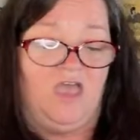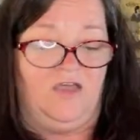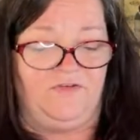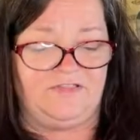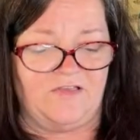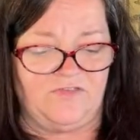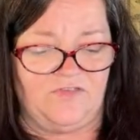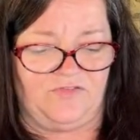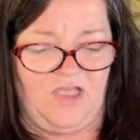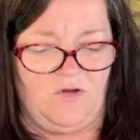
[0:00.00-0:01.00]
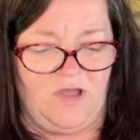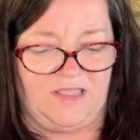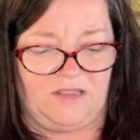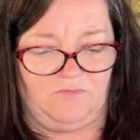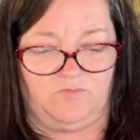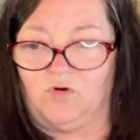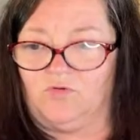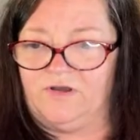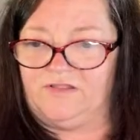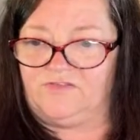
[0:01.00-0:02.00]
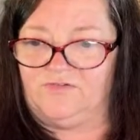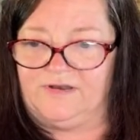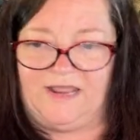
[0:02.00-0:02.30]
If it doesn't sell, I can roll it into a